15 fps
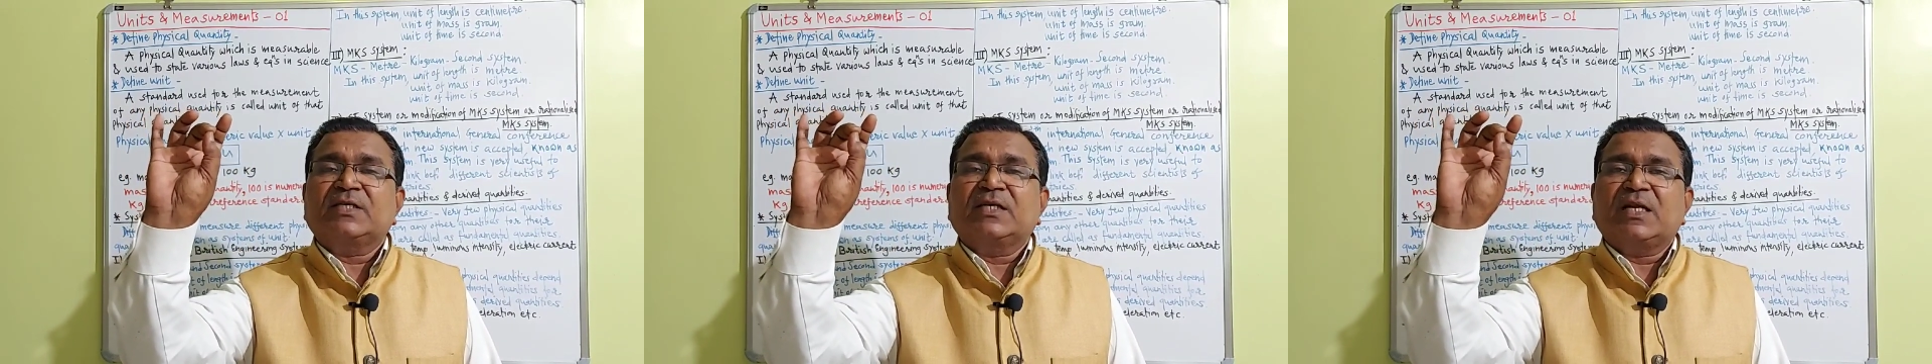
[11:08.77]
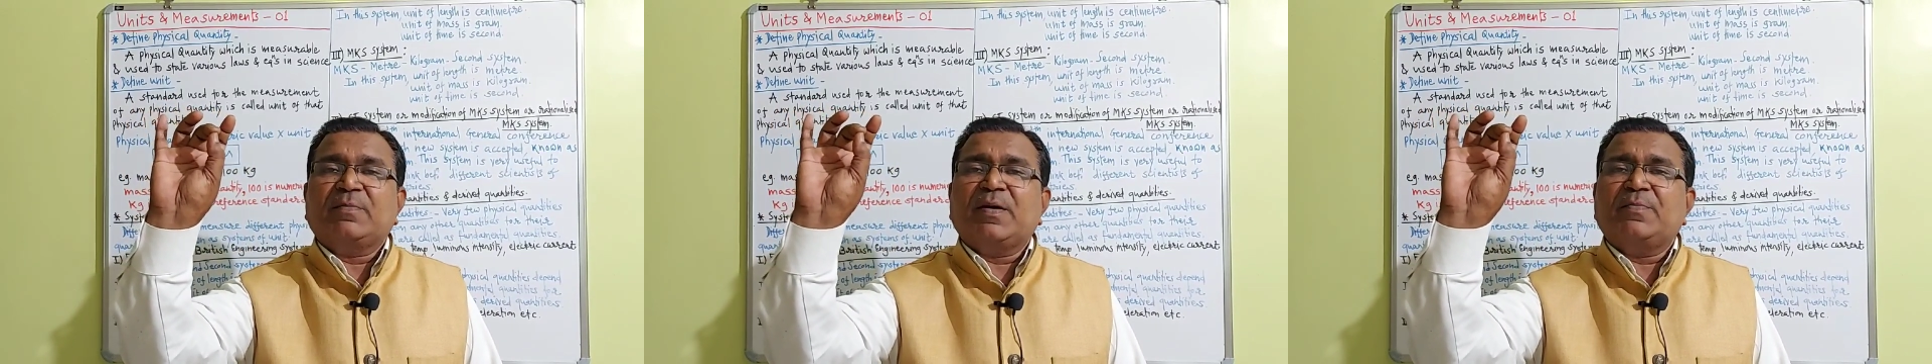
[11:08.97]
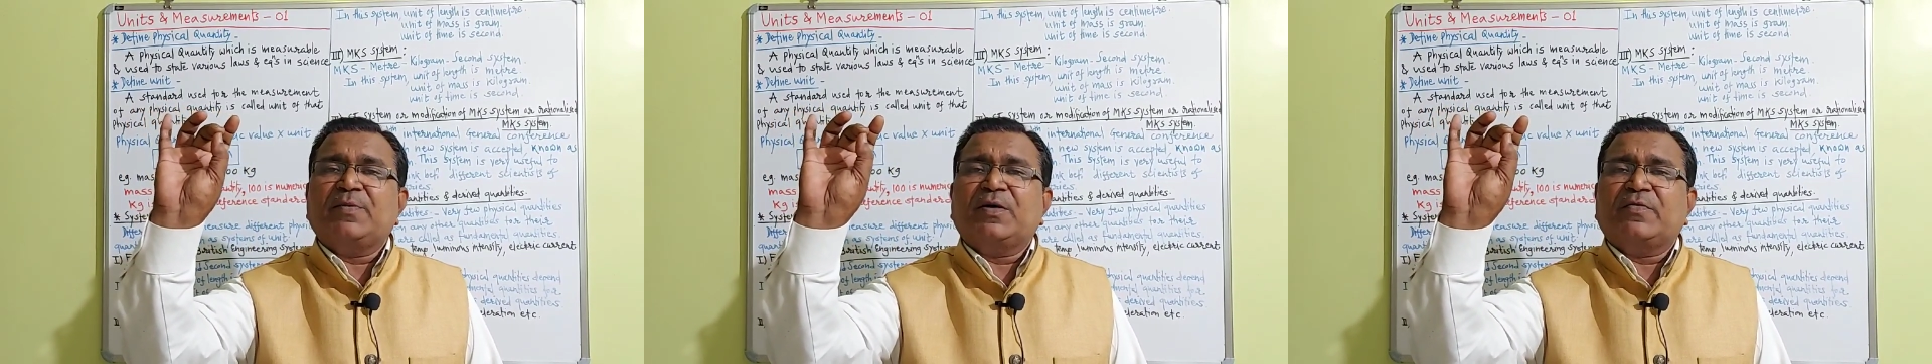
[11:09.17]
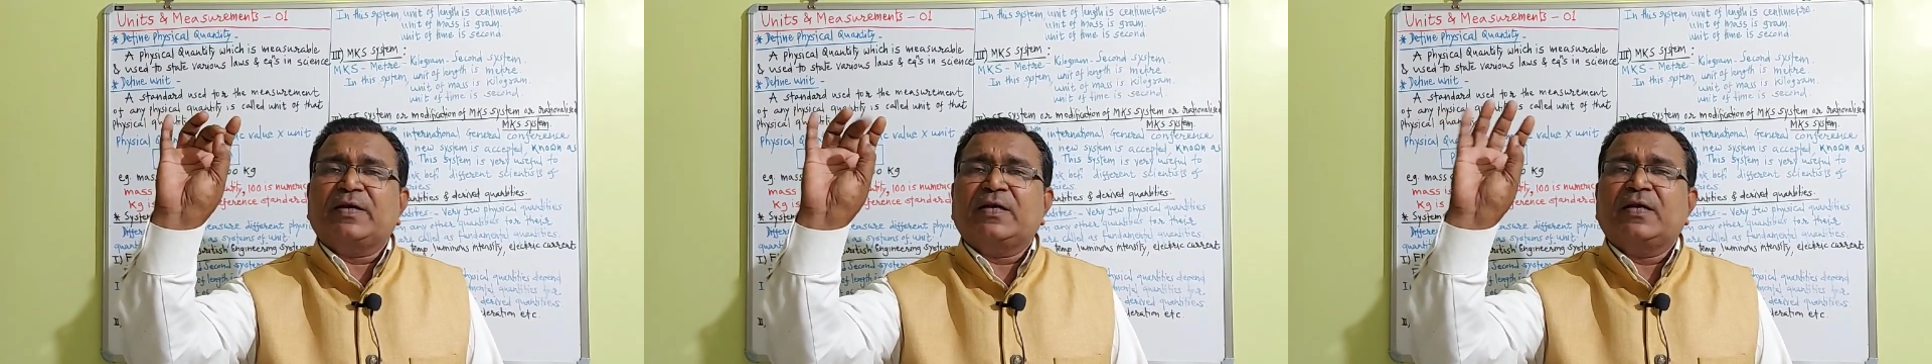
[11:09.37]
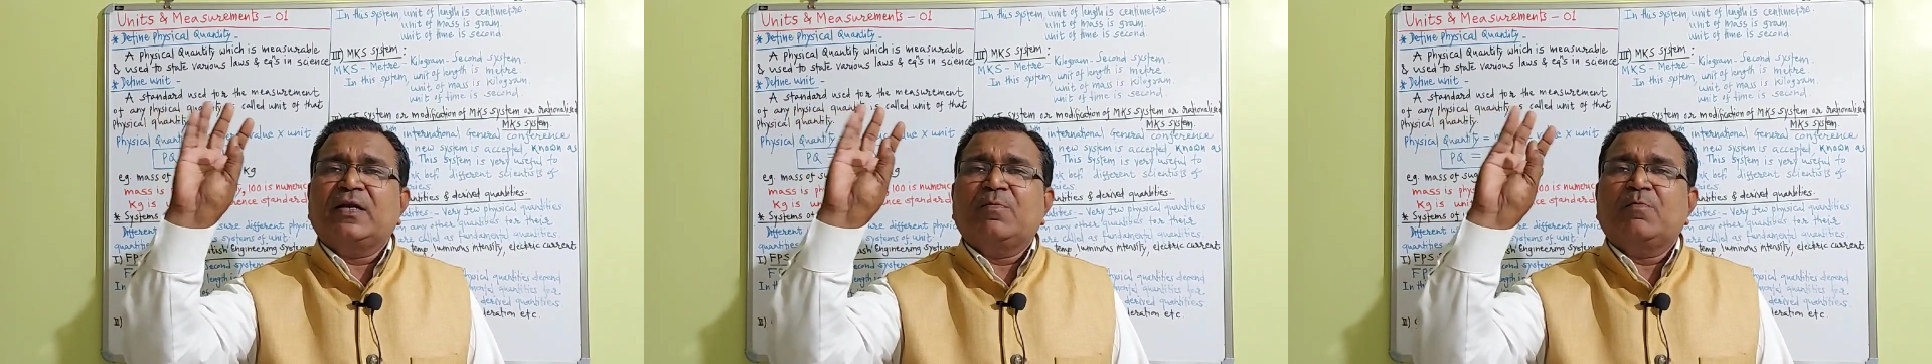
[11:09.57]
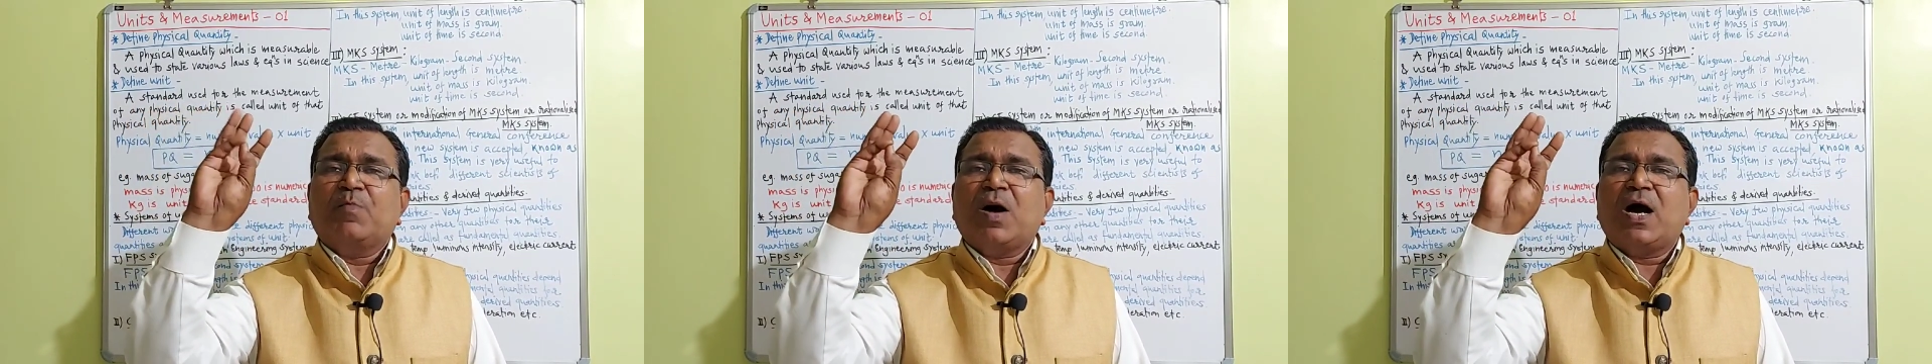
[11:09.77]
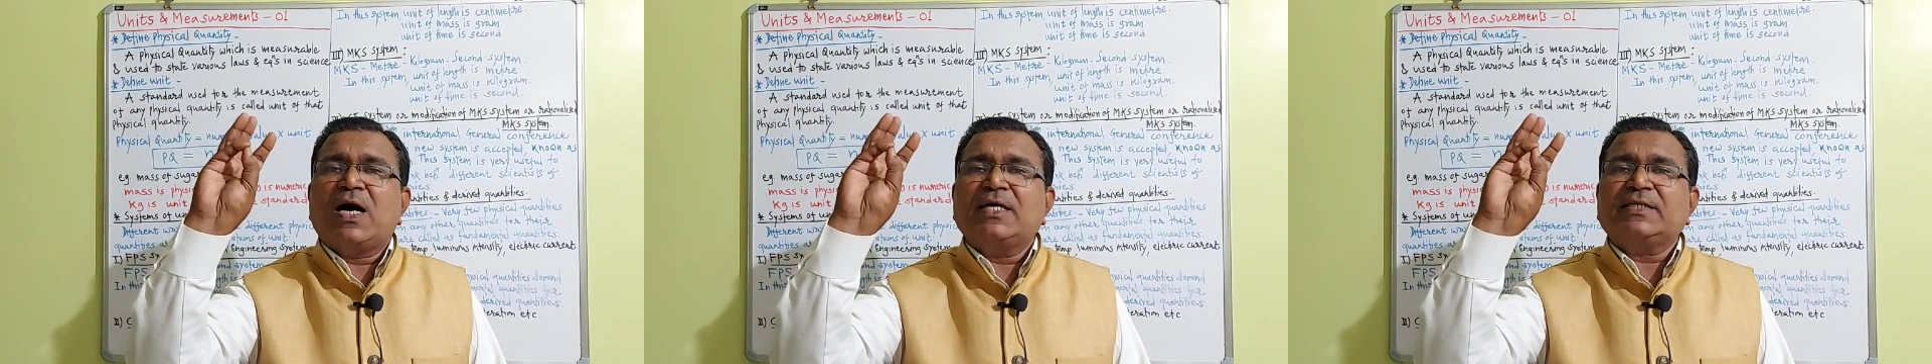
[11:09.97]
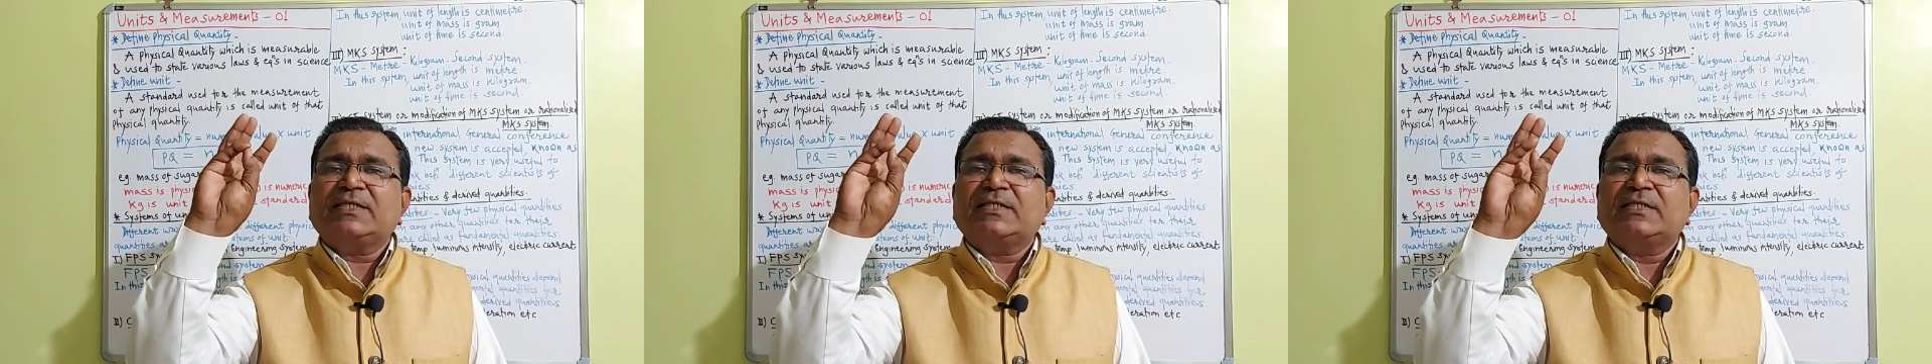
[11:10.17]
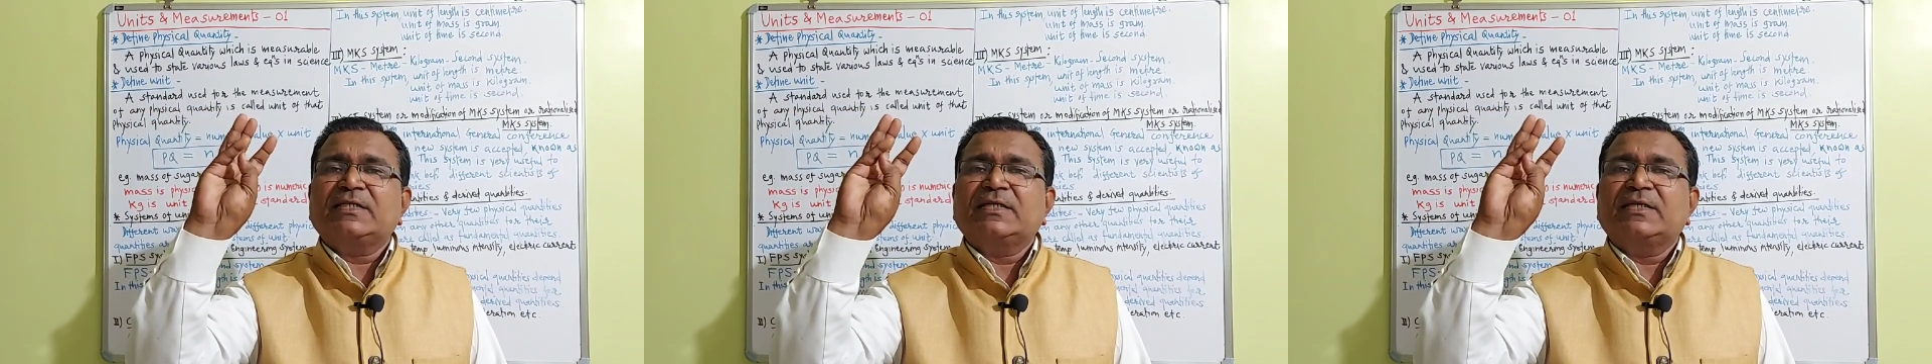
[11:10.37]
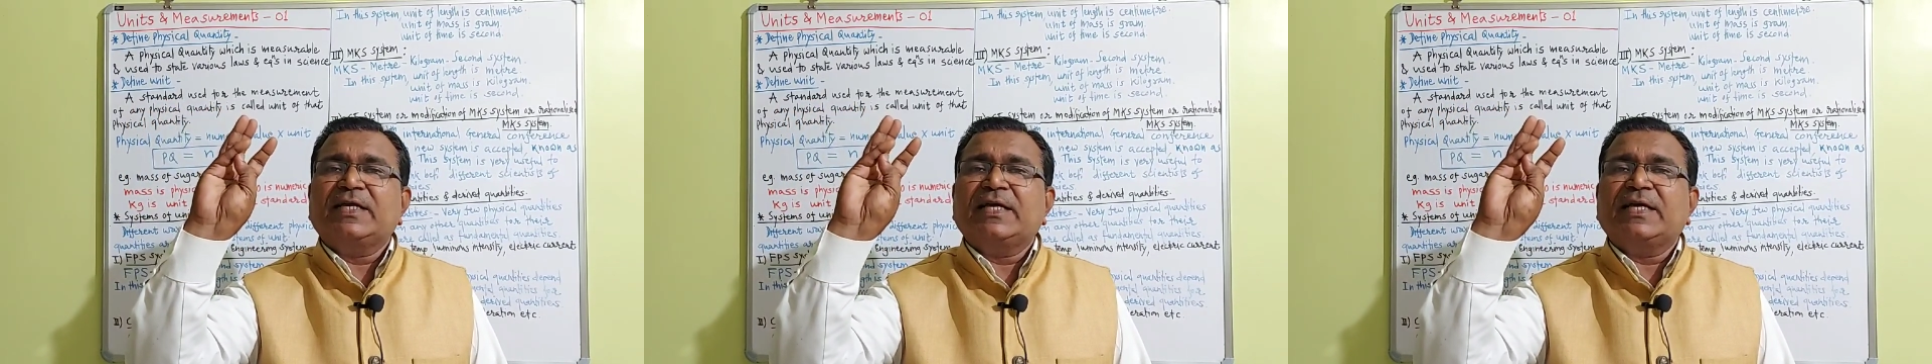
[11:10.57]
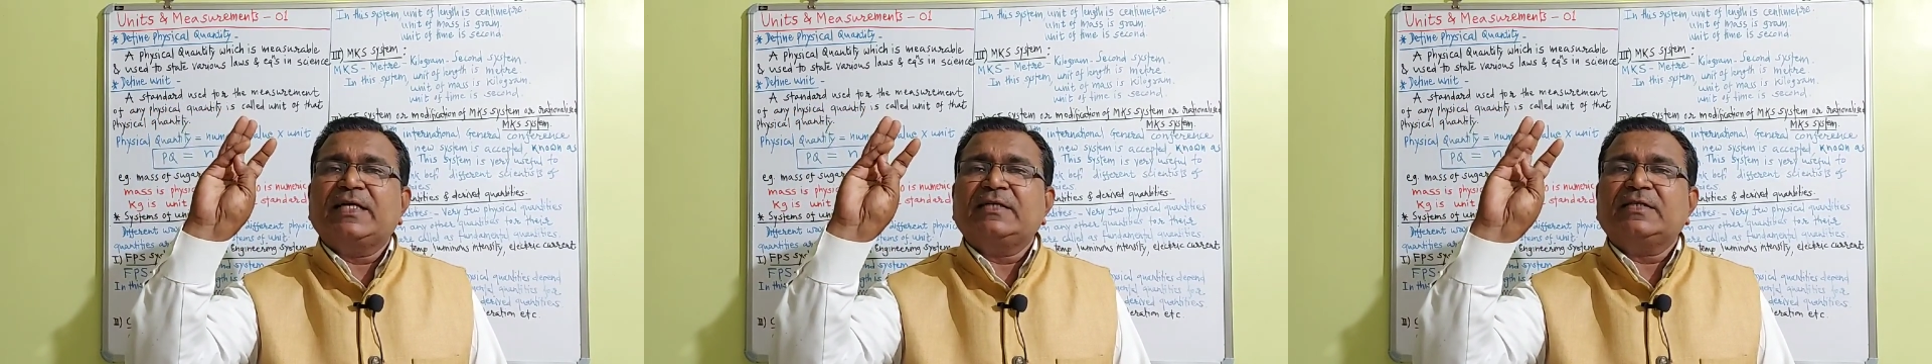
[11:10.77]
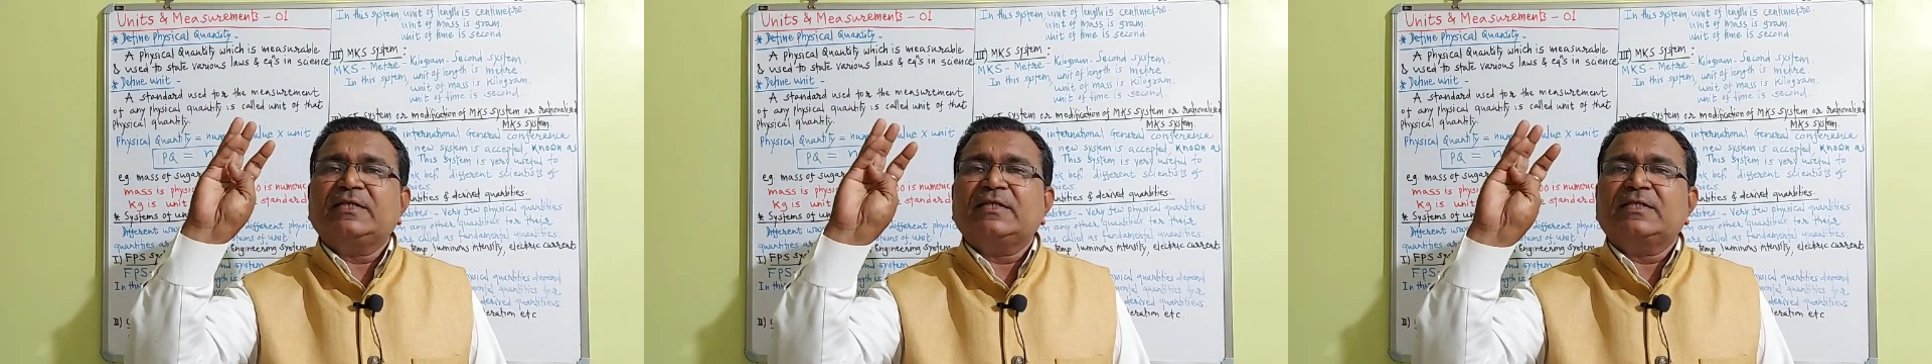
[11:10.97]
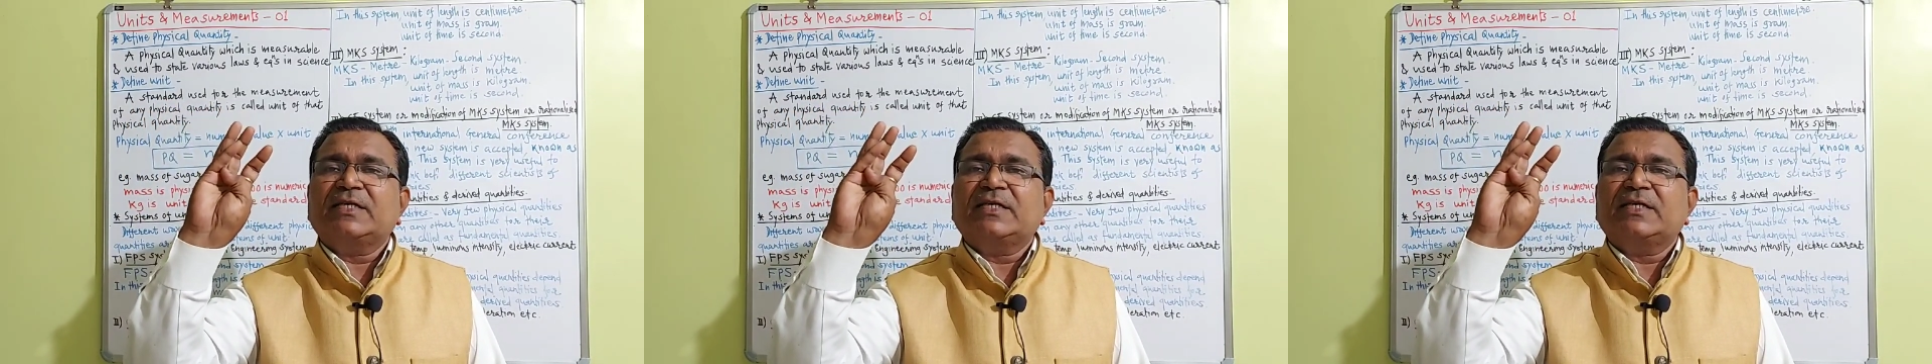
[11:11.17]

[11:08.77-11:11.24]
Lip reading: Remember well. Mass, length,